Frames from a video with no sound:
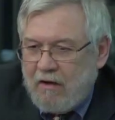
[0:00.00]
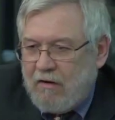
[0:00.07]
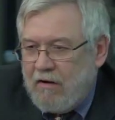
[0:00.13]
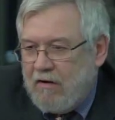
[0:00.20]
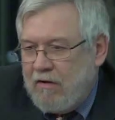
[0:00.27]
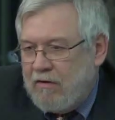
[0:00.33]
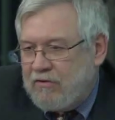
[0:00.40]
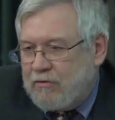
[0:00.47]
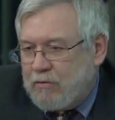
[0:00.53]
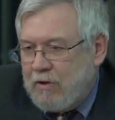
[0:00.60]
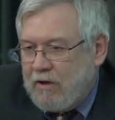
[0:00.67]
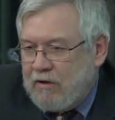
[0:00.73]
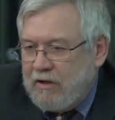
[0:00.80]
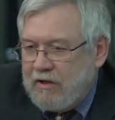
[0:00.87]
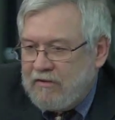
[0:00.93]
Uh,
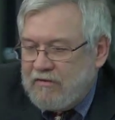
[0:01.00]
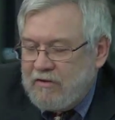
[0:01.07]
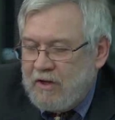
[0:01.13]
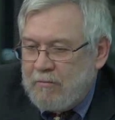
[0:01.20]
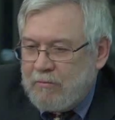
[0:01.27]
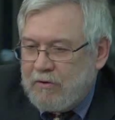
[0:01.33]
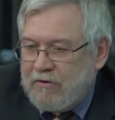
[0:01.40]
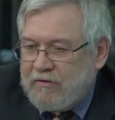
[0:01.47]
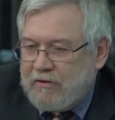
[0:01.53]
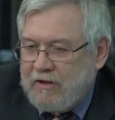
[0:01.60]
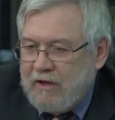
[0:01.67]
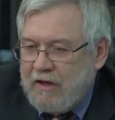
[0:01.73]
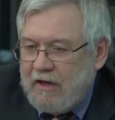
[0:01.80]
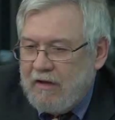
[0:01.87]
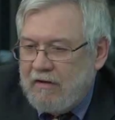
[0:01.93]
Australia's numbers
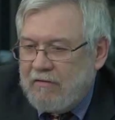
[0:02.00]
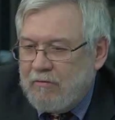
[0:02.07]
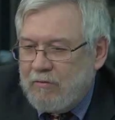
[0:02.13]
uh,